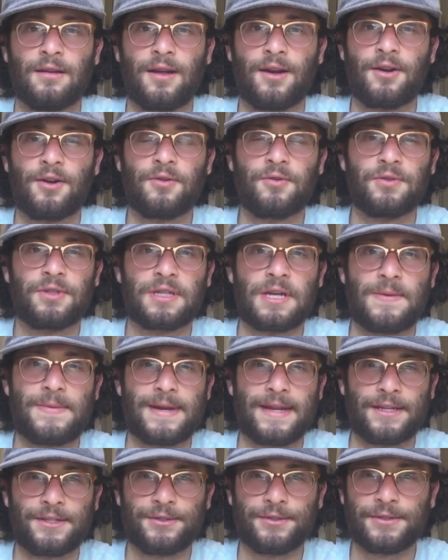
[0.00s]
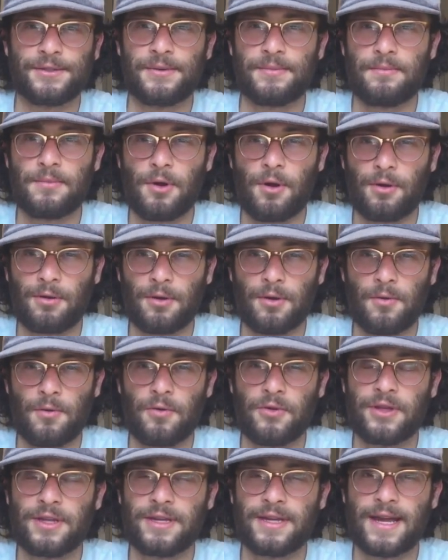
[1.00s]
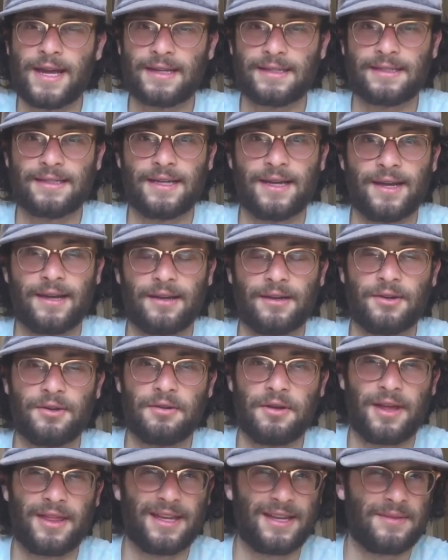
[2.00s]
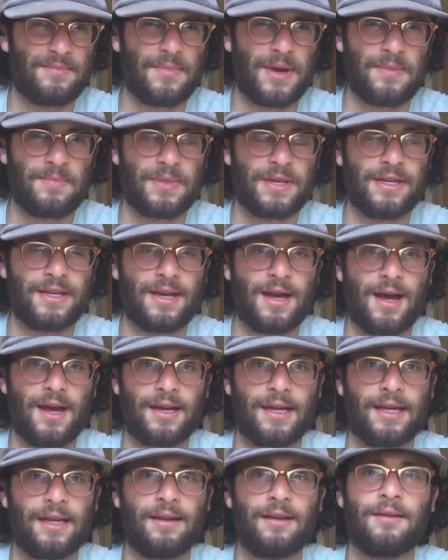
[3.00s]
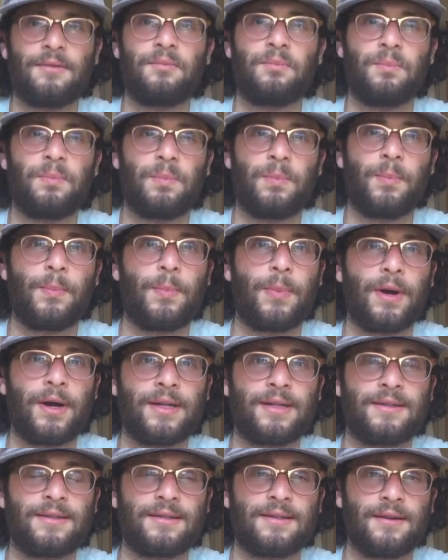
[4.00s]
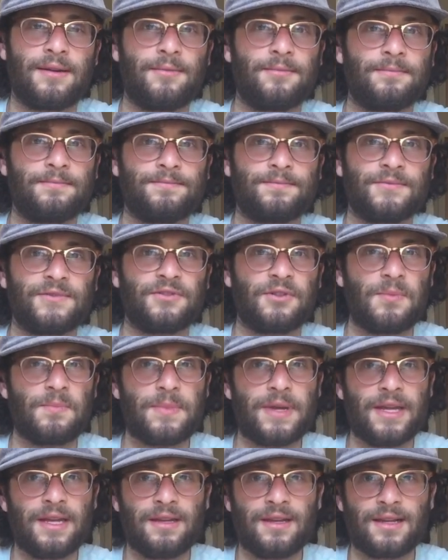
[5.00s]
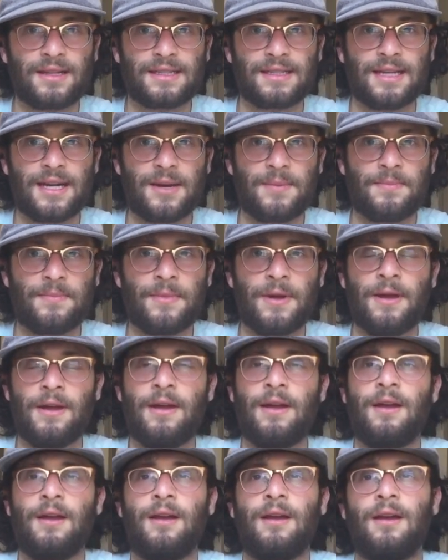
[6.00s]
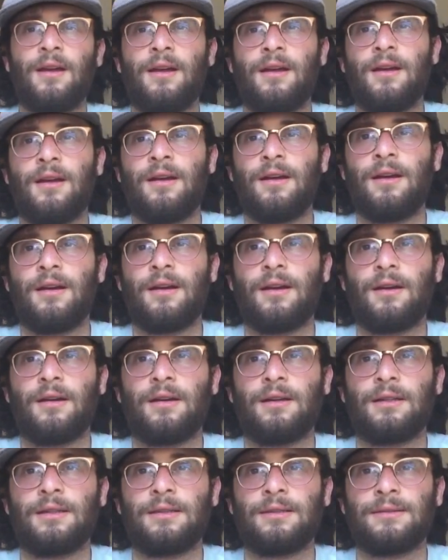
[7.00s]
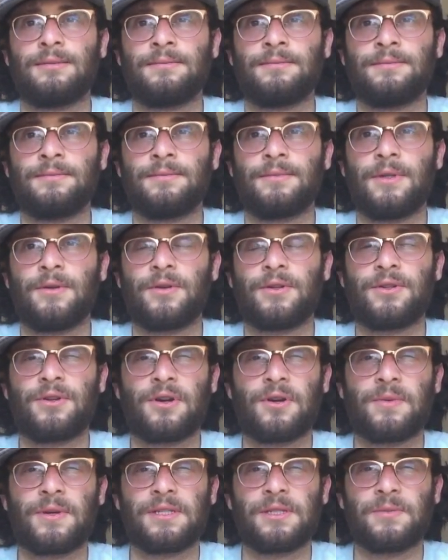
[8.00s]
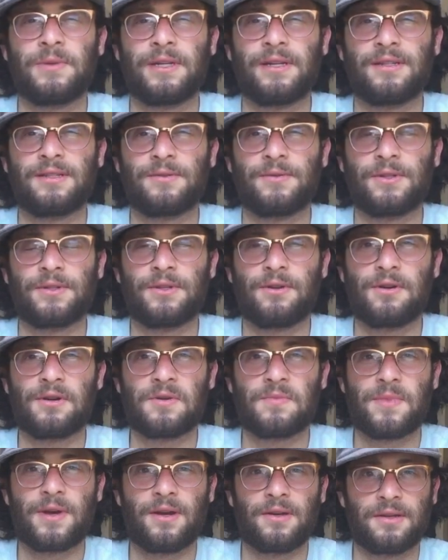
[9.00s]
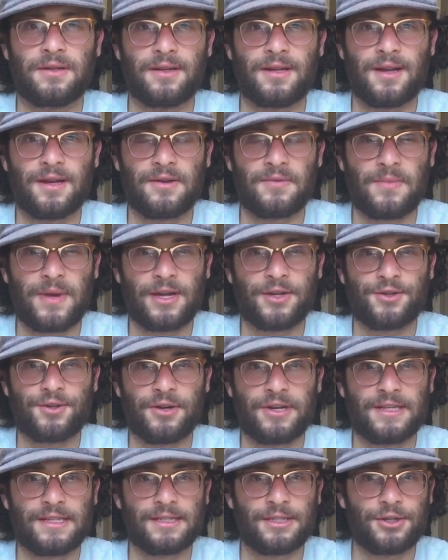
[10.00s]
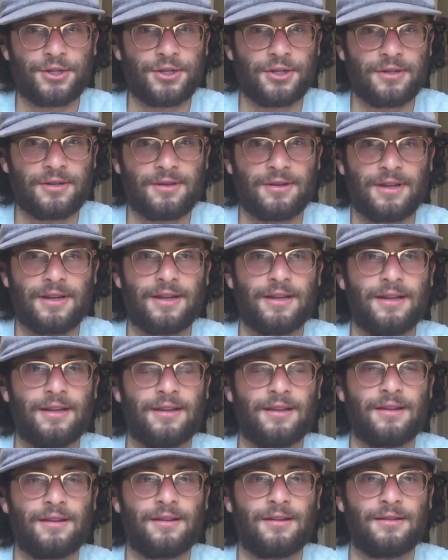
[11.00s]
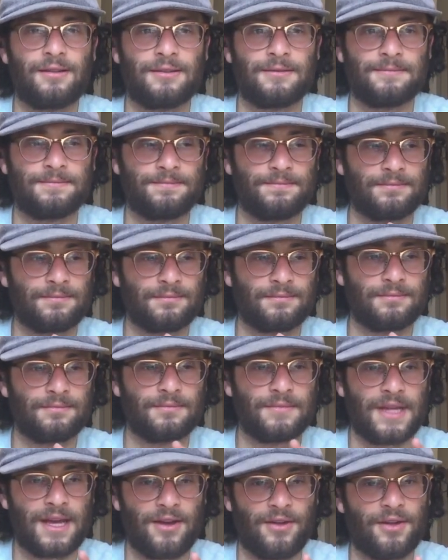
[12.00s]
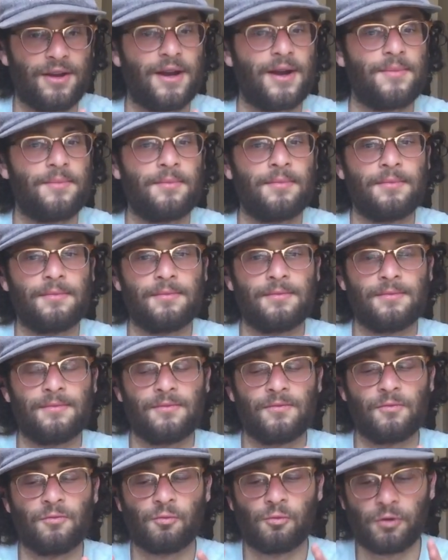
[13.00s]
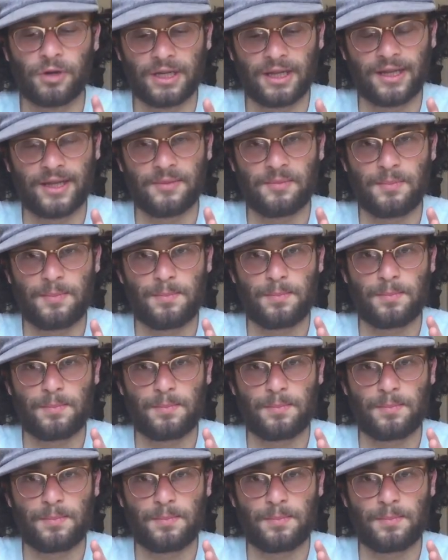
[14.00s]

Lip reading: I don't know who's coming at you tomorrow or the next day. I think it might be Yanni. But for me, next time, I want to talk about something else. I want to talk about kind of my transition. Now that I'm really